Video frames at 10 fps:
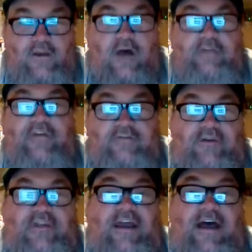Not the
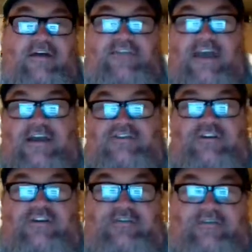3 that have the
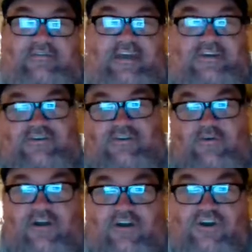extra
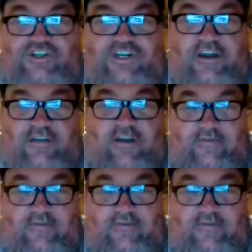one in there.